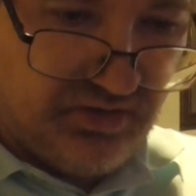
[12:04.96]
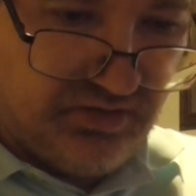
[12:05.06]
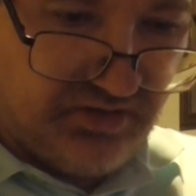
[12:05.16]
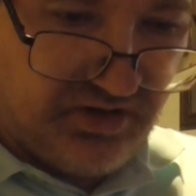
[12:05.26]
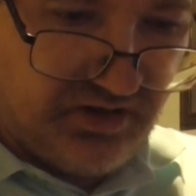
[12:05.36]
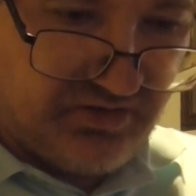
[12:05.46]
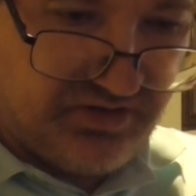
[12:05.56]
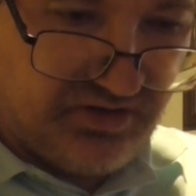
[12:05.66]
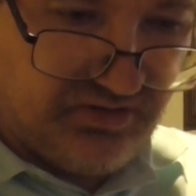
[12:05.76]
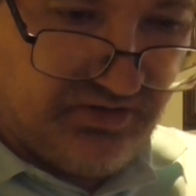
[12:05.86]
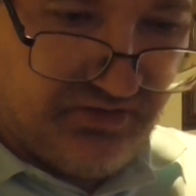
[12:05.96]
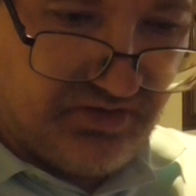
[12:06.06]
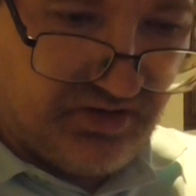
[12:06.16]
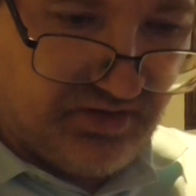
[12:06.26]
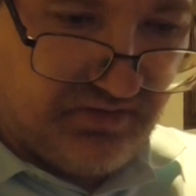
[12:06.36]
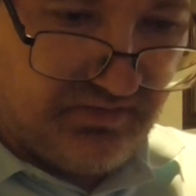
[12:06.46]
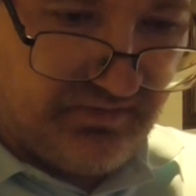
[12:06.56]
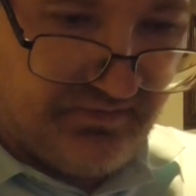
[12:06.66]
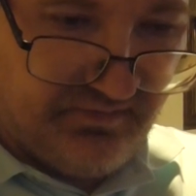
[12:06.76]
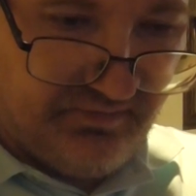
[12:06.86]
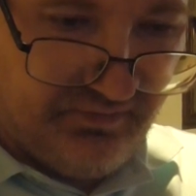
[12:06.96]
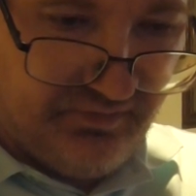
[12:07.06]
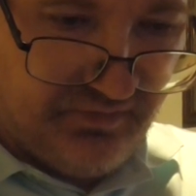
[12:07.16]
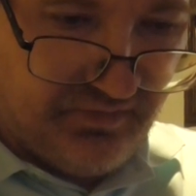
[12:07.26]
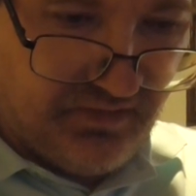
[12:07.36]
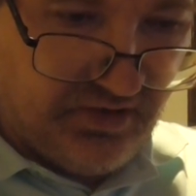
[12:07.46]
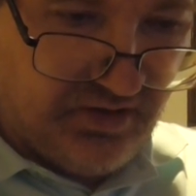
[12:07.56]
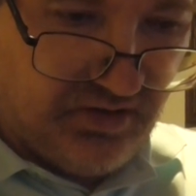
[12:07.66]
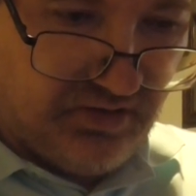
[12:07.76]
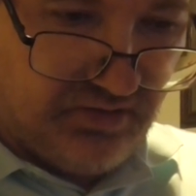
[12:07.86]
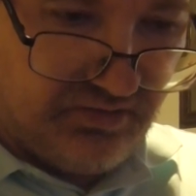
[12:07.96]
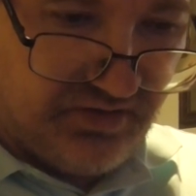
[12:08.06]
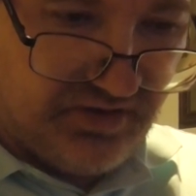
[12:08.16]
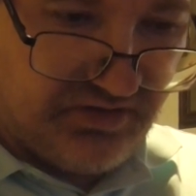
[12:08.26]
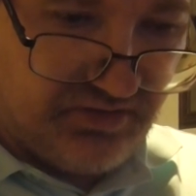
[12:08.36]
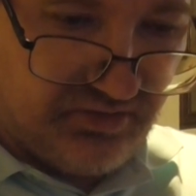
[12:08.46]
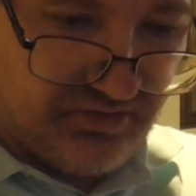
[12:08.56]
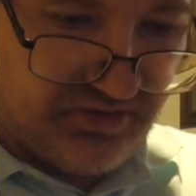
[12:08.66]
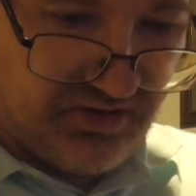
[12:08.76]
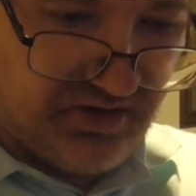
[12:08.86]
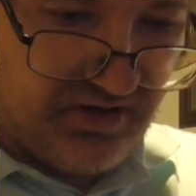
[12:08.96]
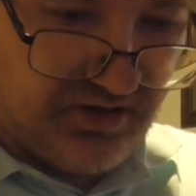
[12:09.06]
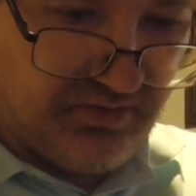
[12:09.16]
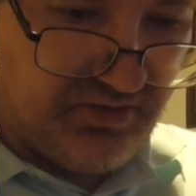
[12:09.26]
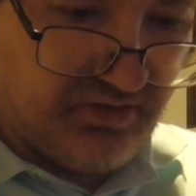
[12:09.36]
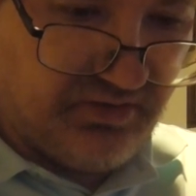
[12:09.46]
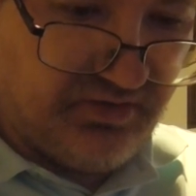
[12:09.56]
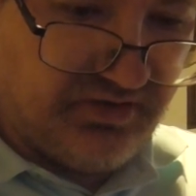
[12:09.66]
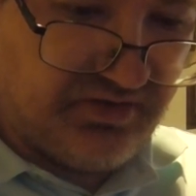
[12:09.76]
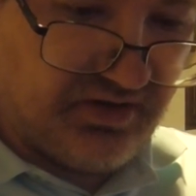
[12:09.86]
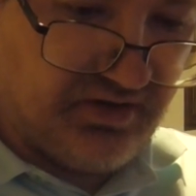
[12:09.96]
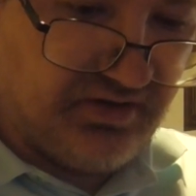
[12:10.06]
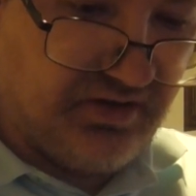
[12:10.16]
Okay, I'll still leave the top. Oh, that's the wrong side, I need to put it on this side.